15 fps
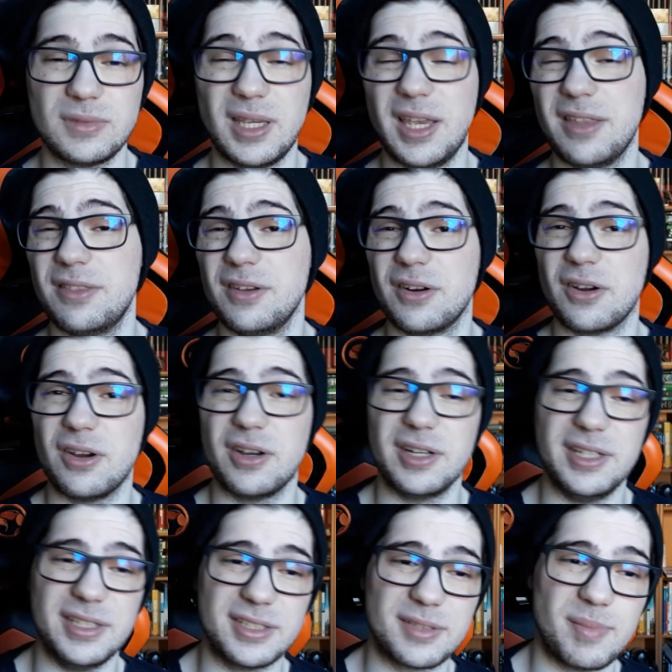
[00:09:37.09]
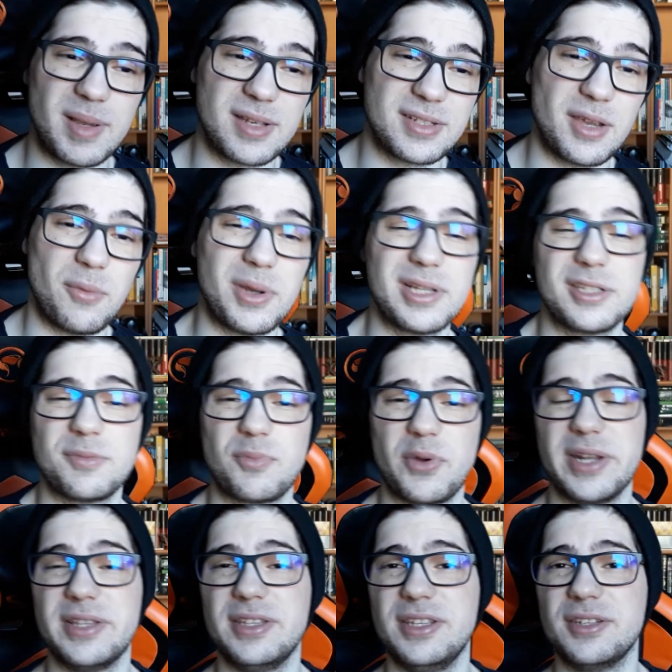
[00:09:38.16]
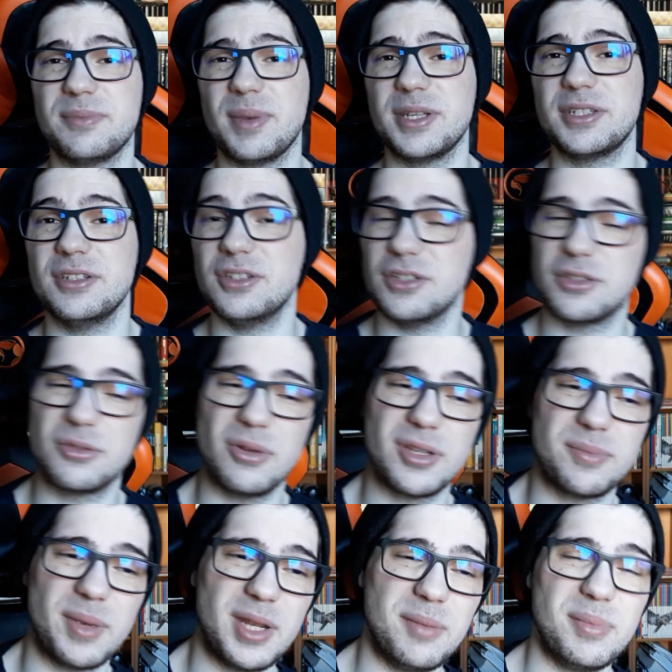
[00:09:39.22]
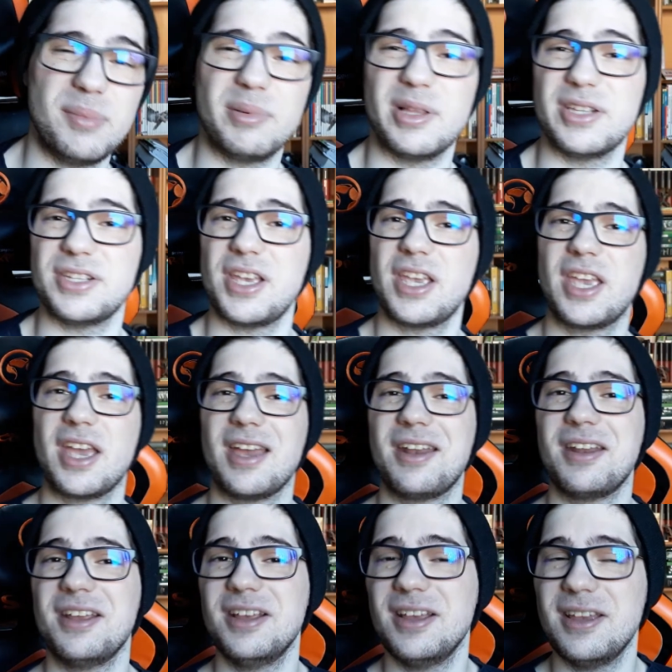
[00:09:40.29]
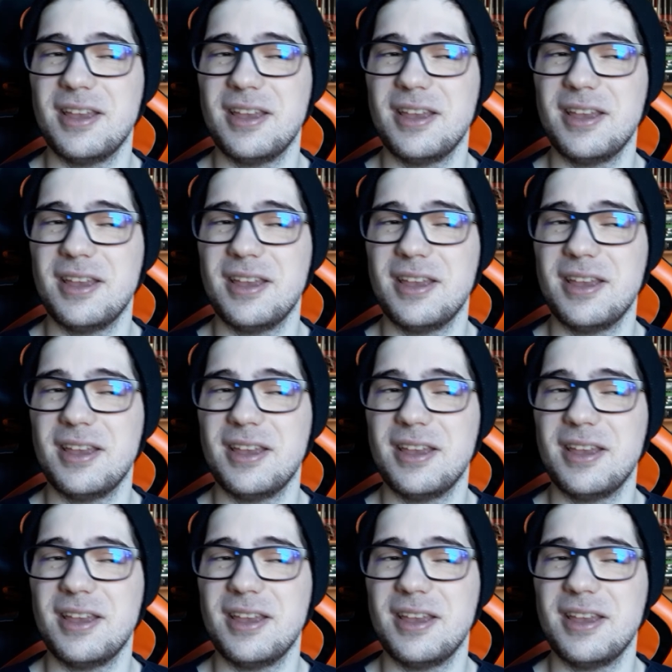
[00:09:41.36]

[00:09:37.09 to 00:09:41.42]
get their audience, because I want to spread these messages to as many people as I can.